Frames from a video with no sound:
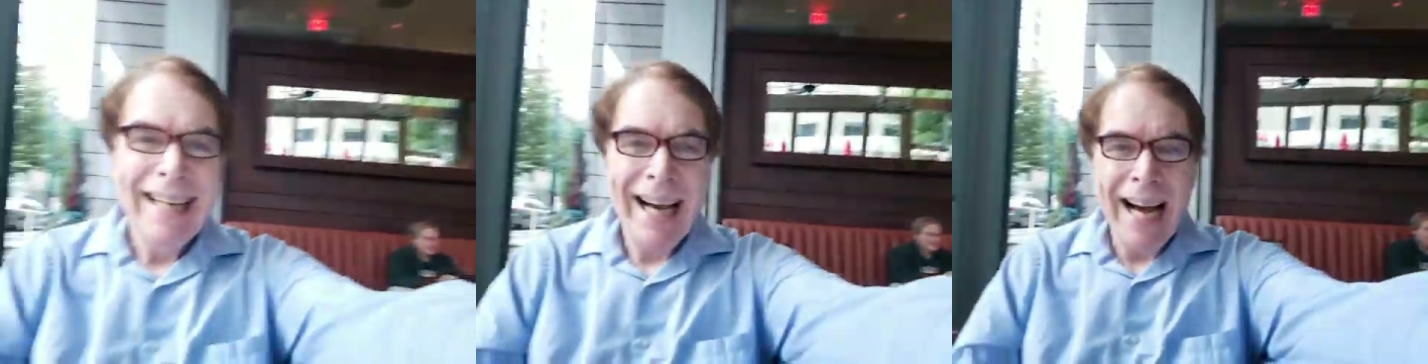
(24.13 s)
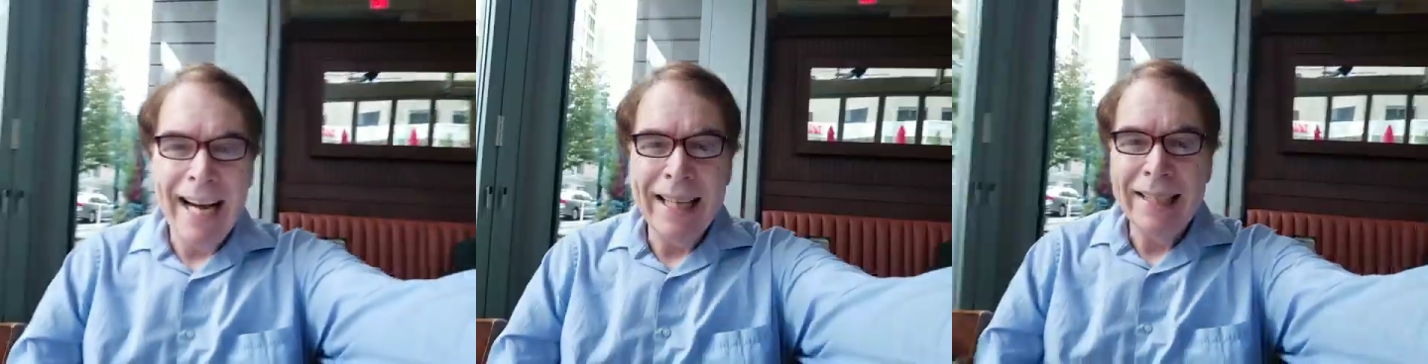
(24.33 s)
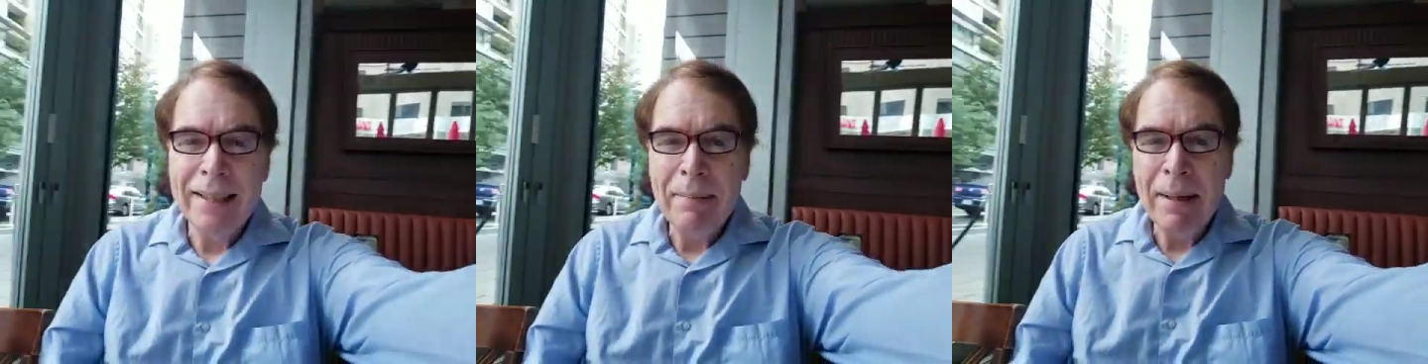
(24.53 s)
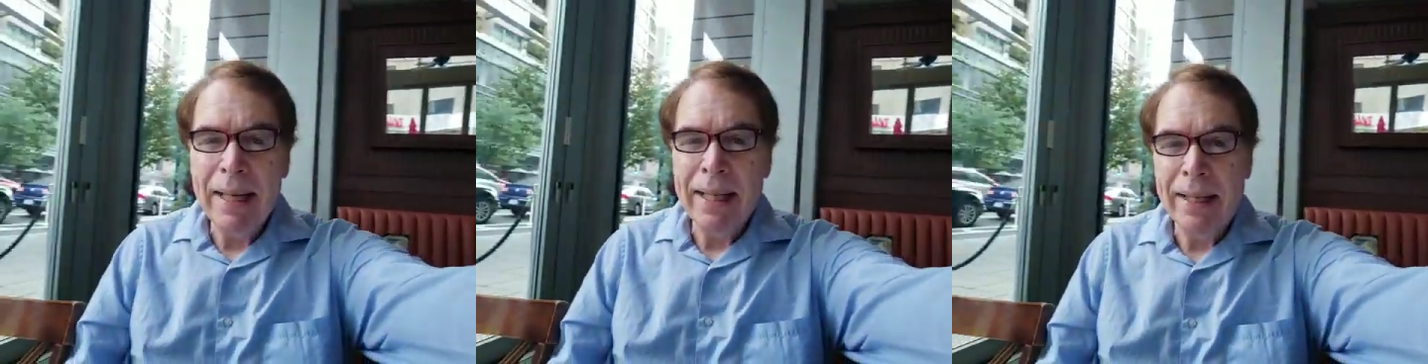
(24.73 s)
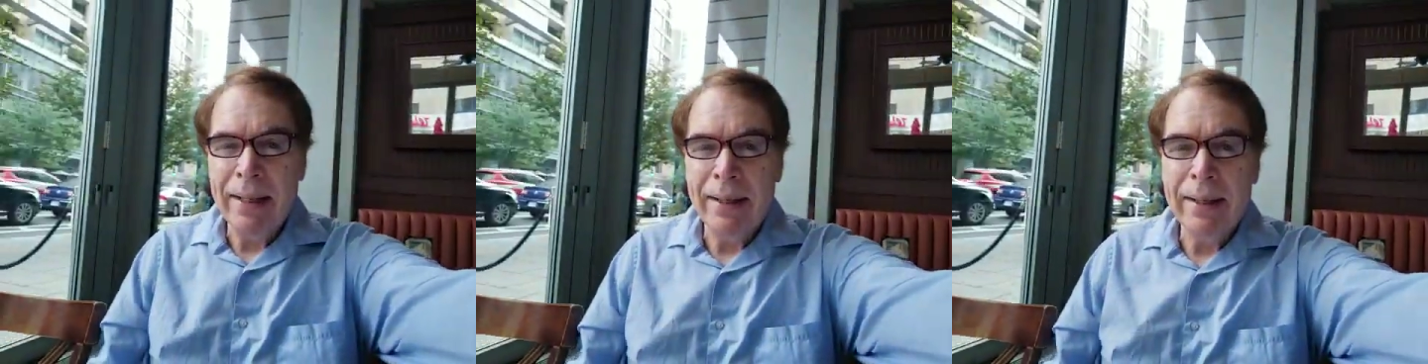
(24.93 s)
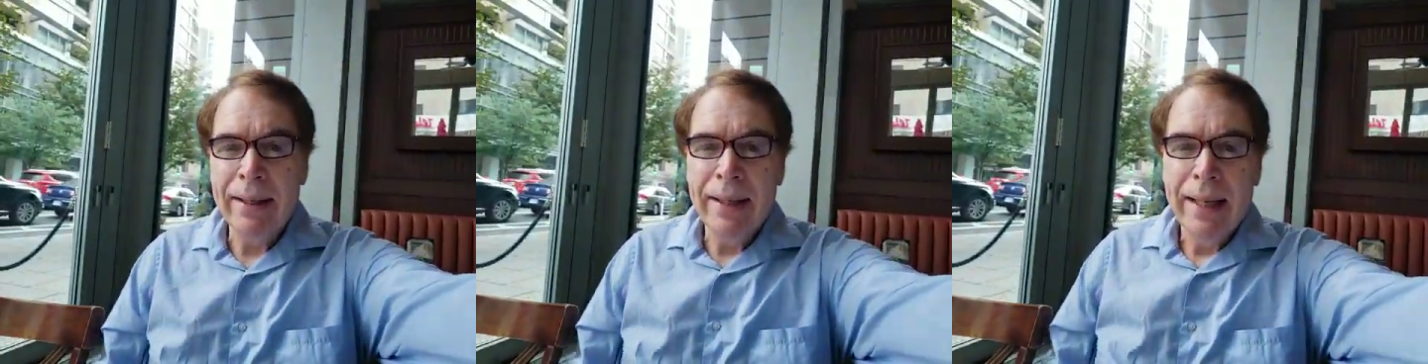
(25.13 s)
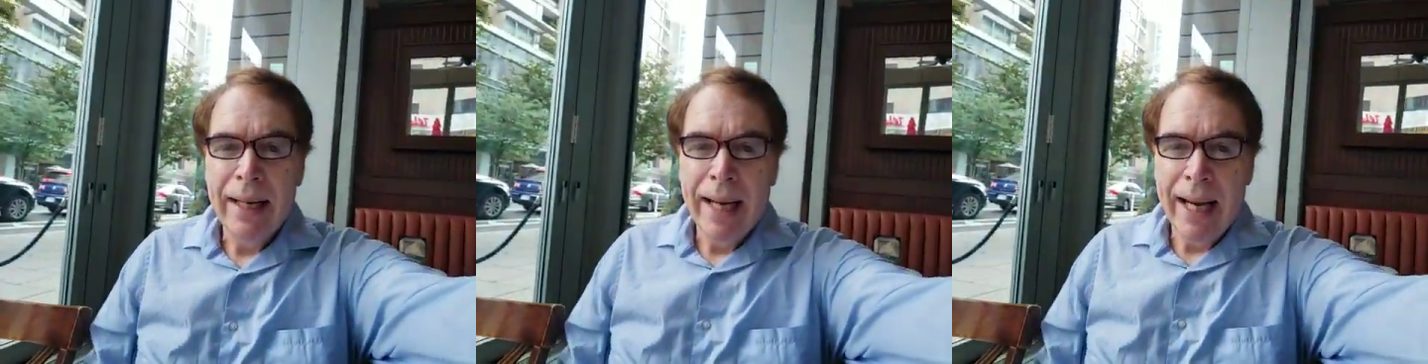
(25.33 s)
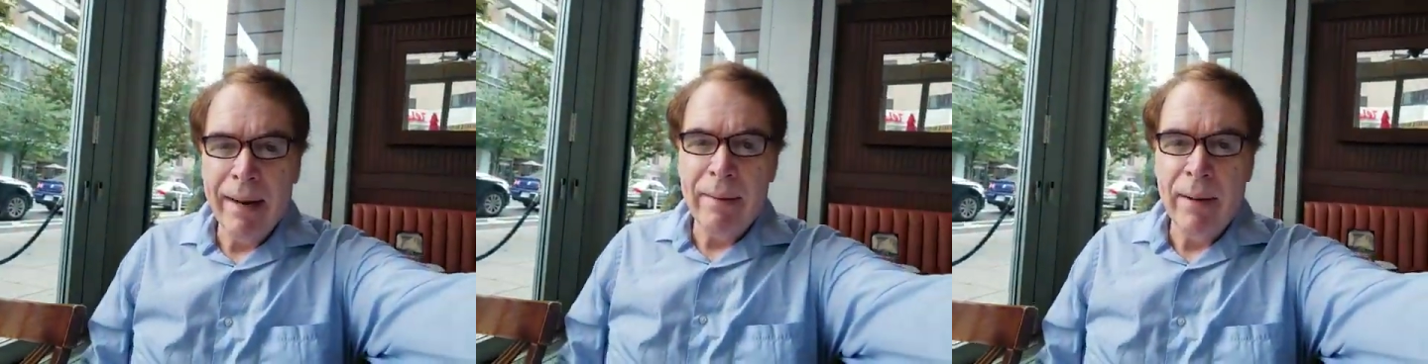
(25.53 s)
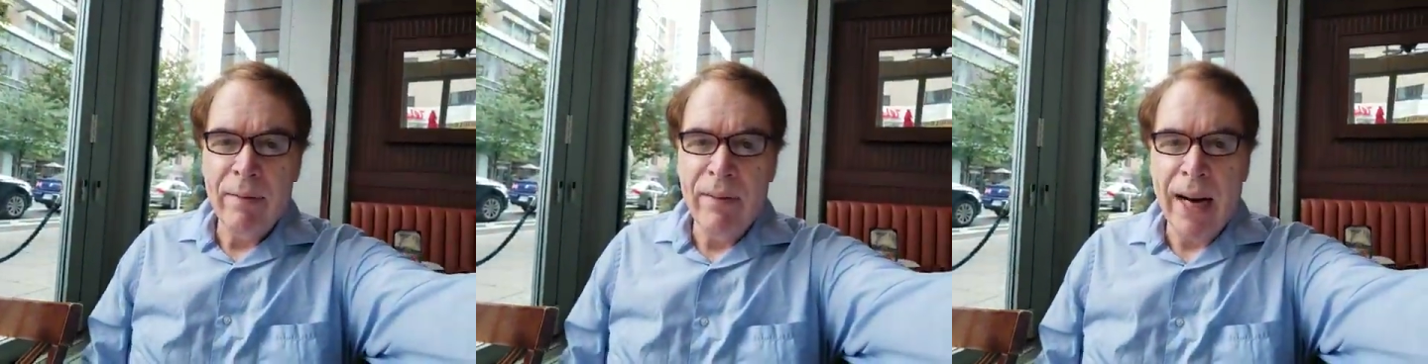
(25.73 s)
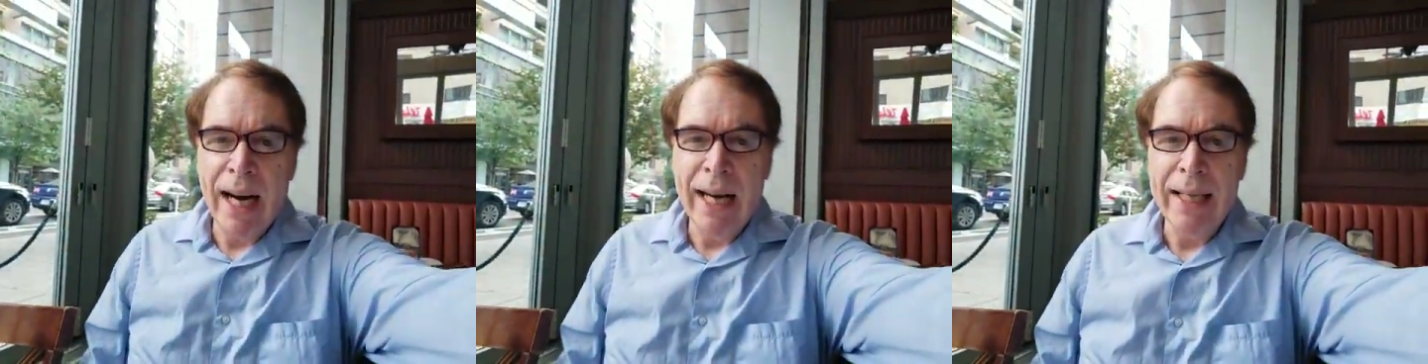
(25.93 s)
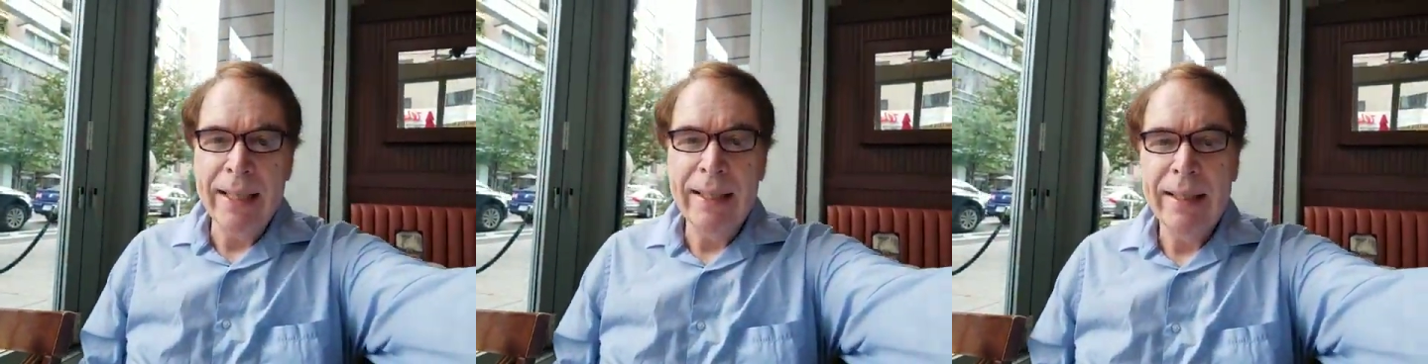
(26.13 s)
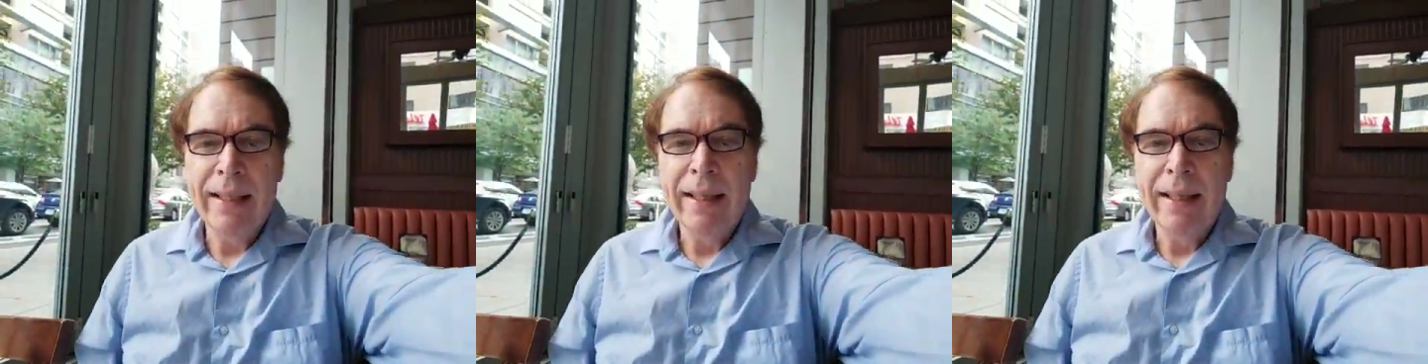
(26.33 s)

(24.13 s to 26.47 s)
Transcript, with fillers: hi, it's me here, having a fine